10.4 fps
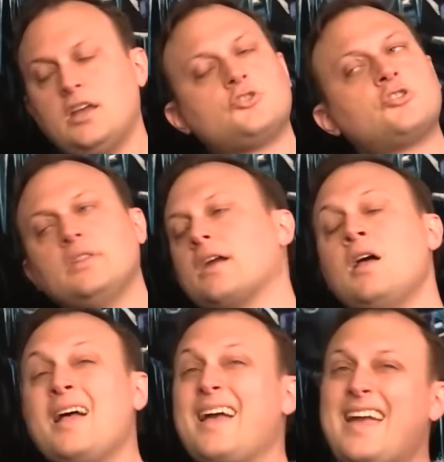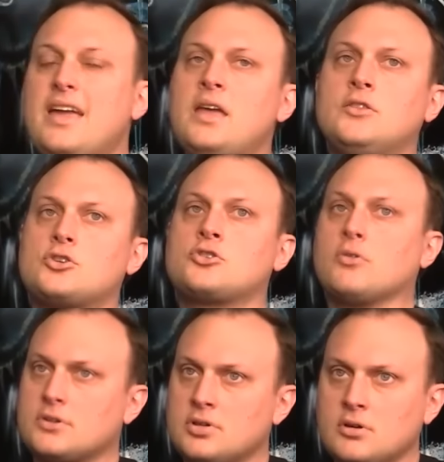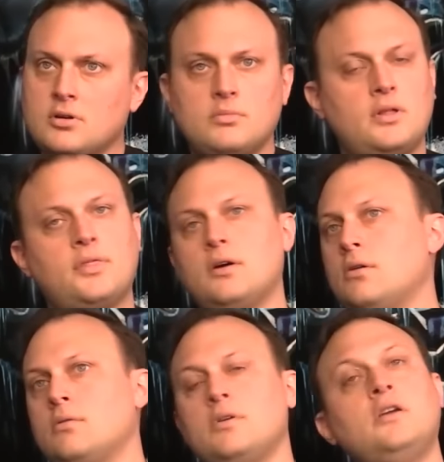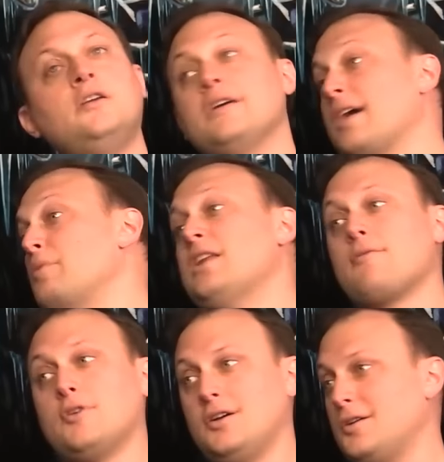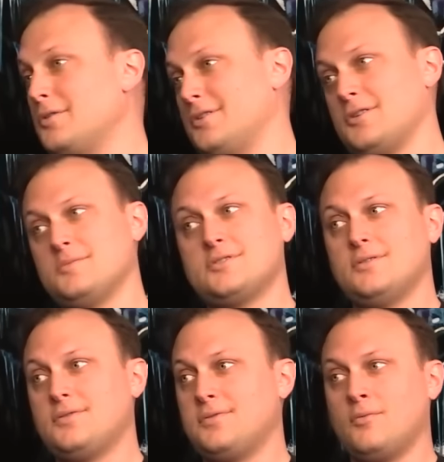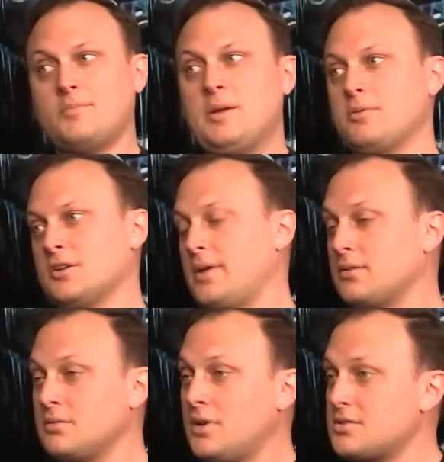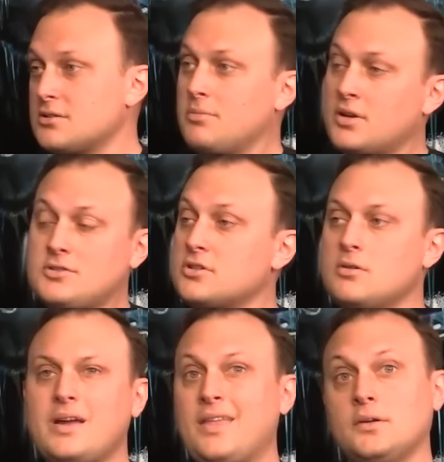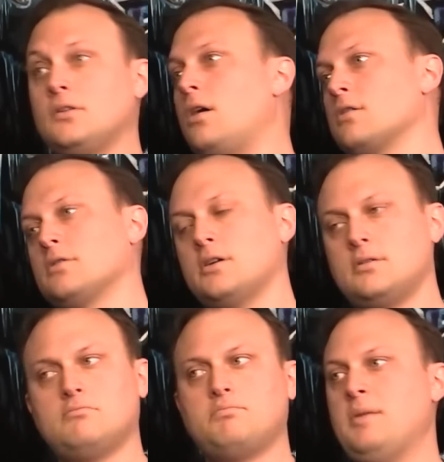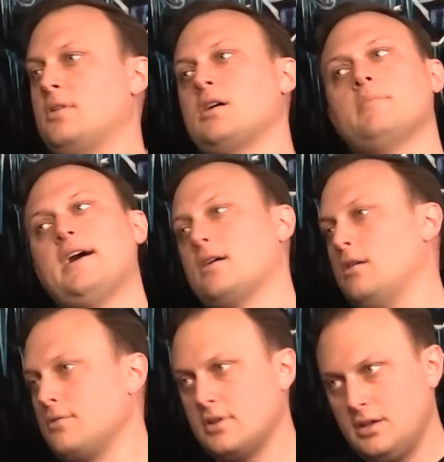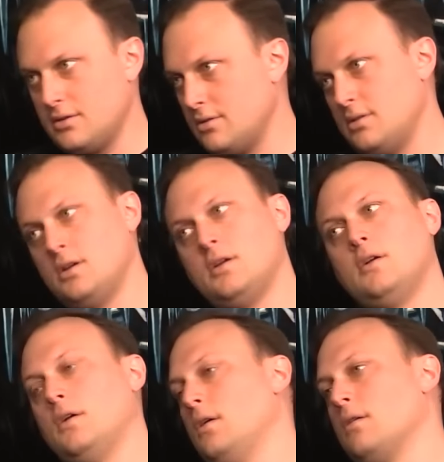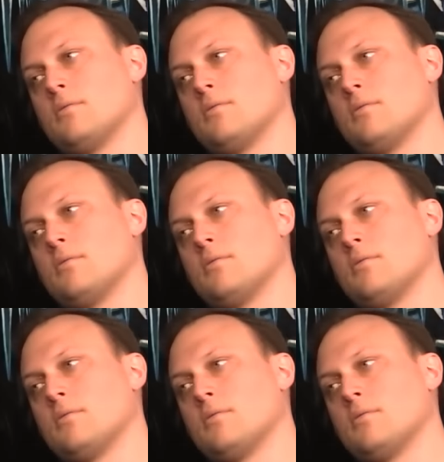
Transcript: It should, in the short term, though, again, we never know in terms of what people are going to be able to muster, but also in the long run, people come back over-geared. Right.